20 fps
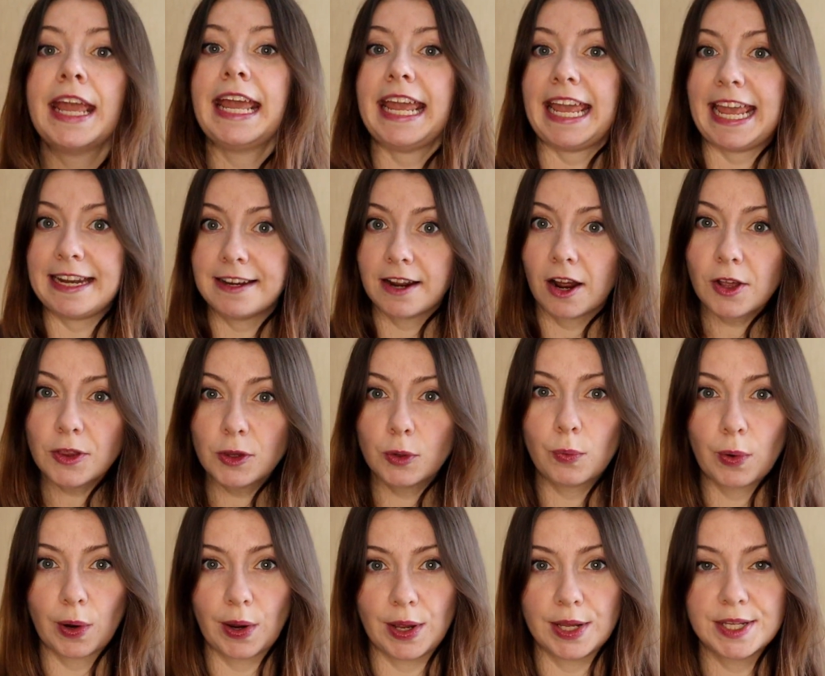In other
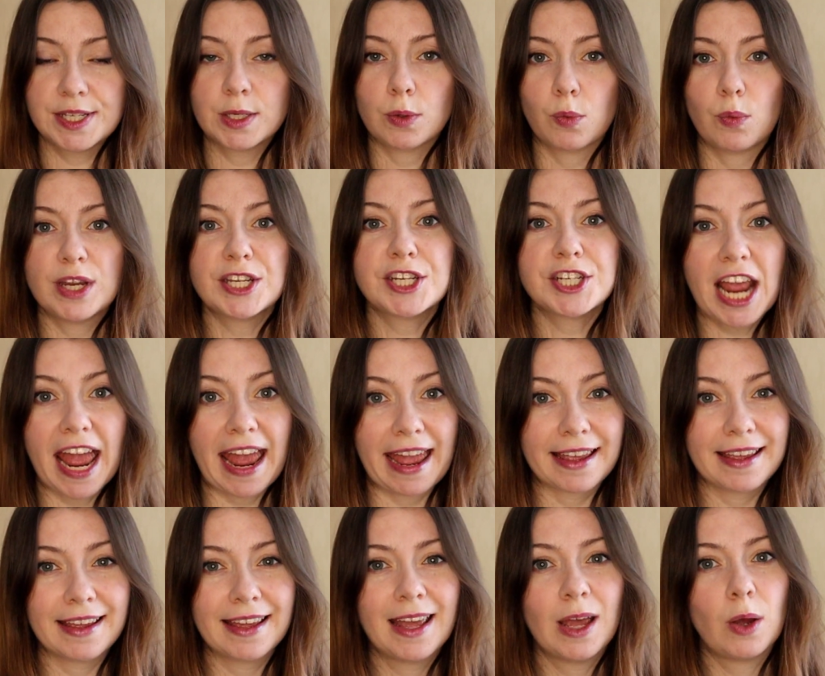words, we
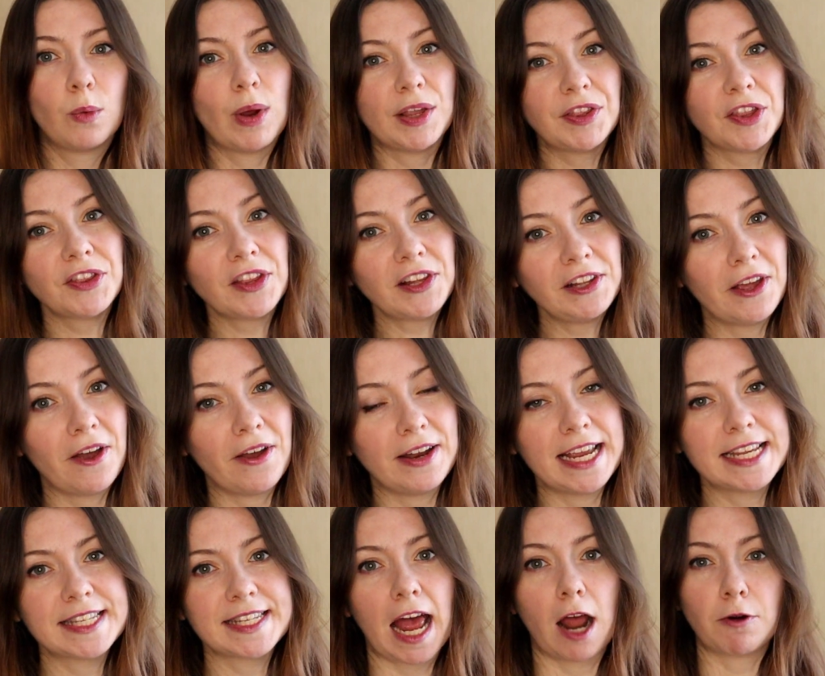check whether the
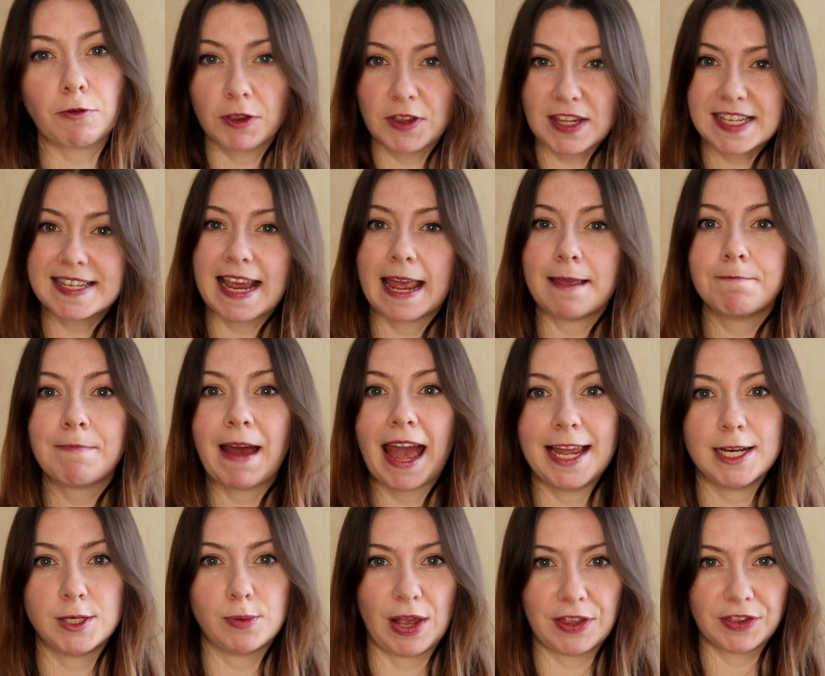learners are on the same
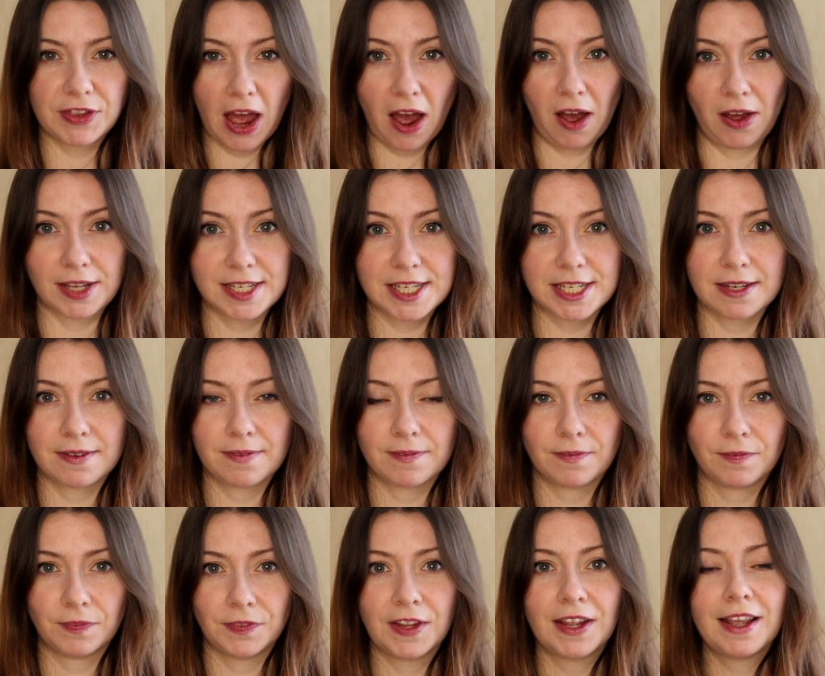page with us.
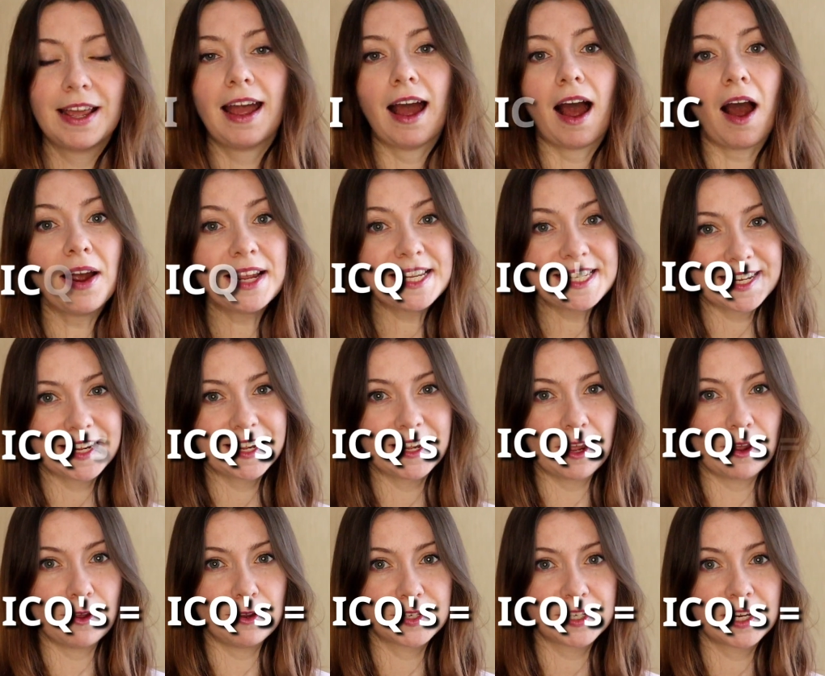
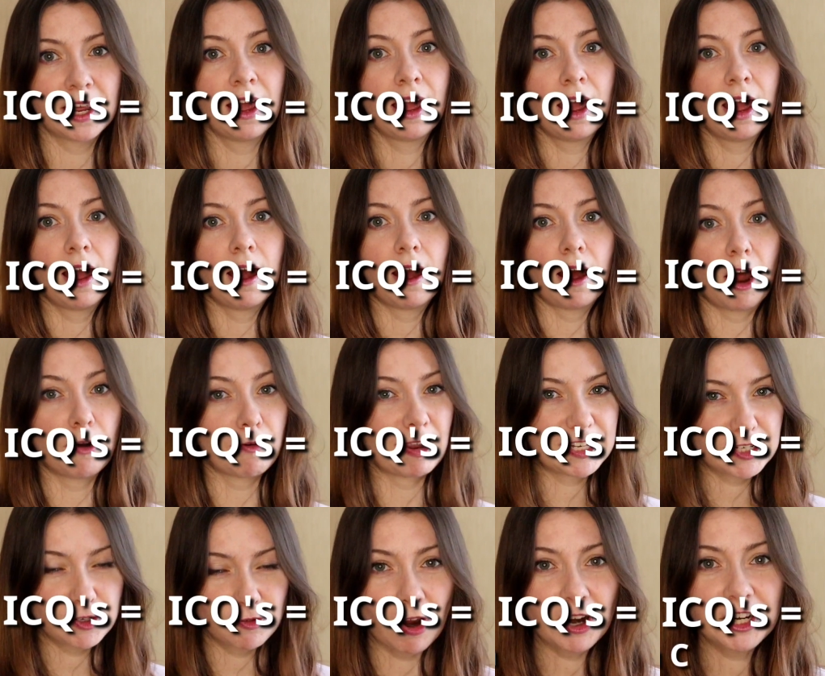ICQs are
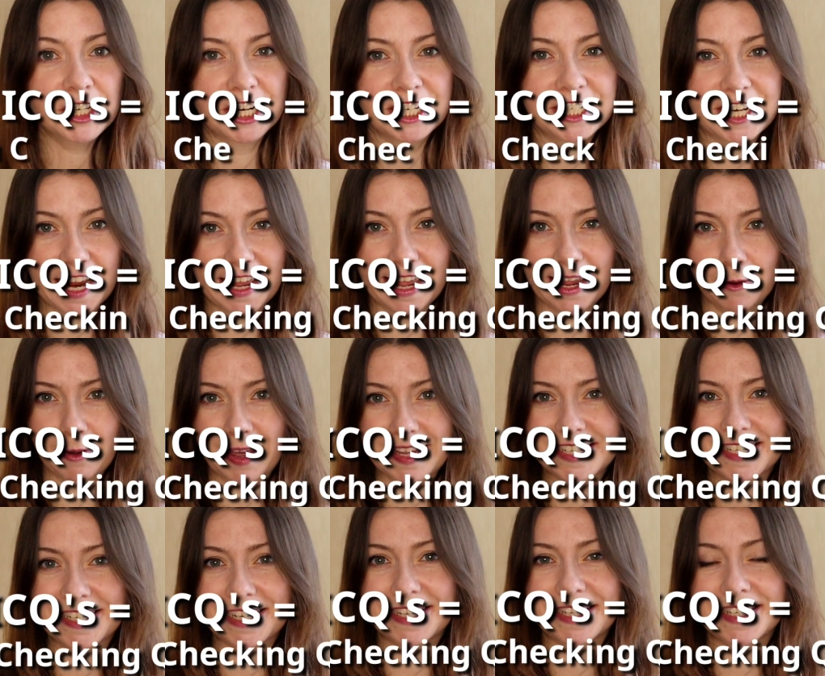instruction checking
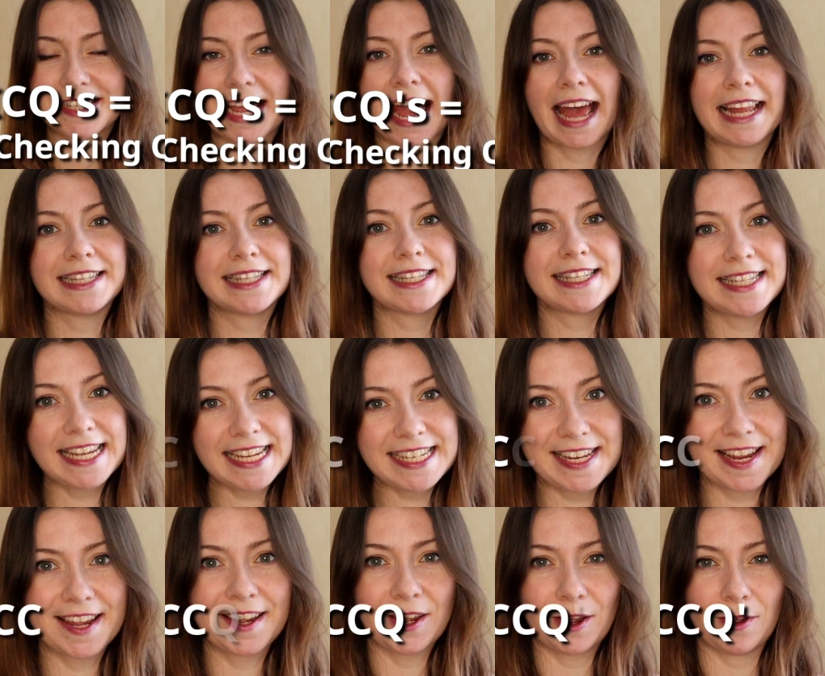questions and
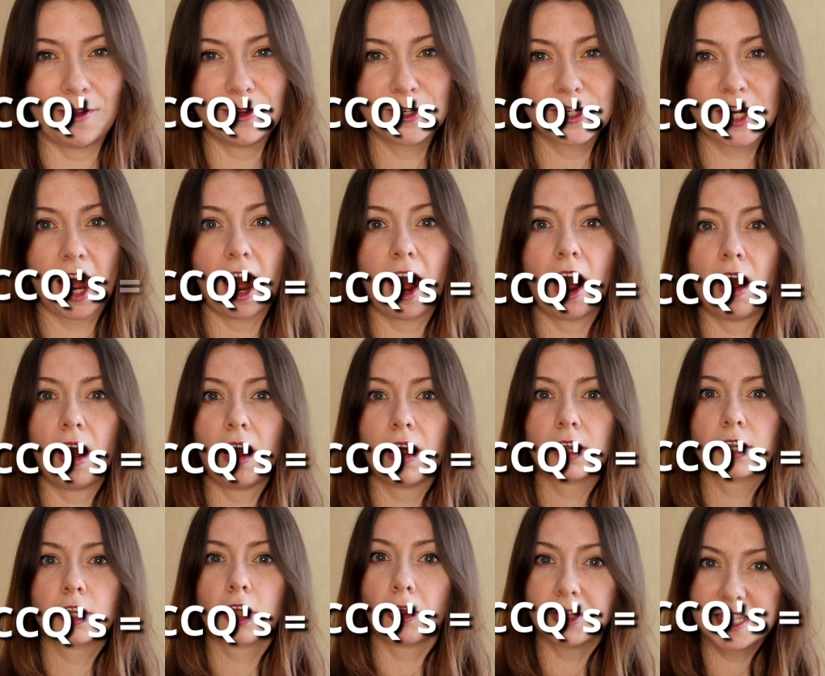CCQs are
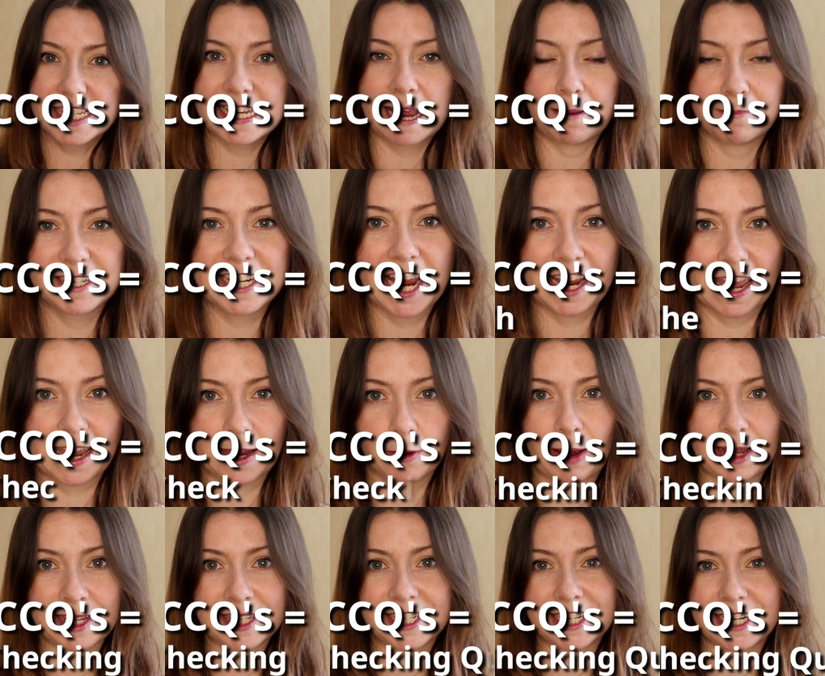concept checking
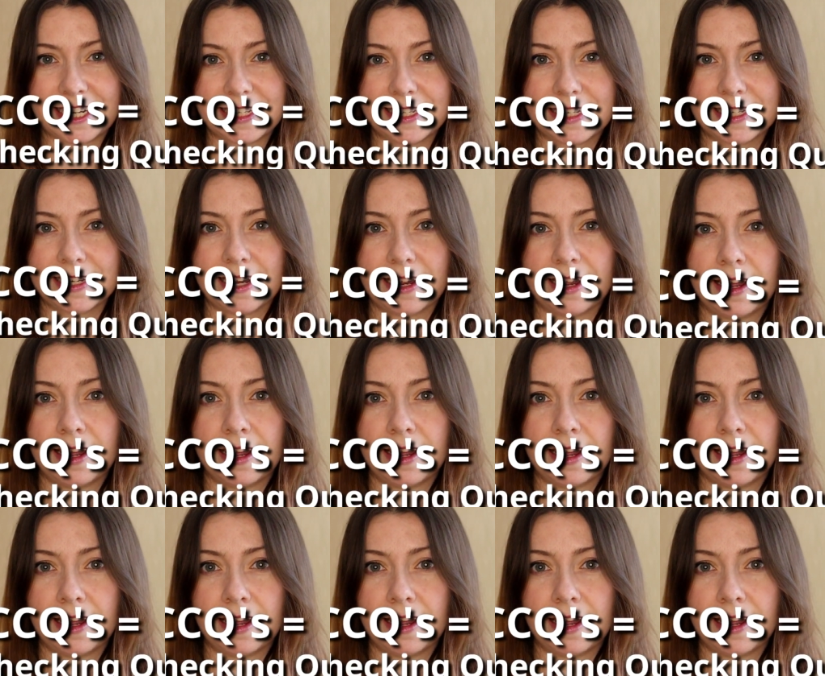questions.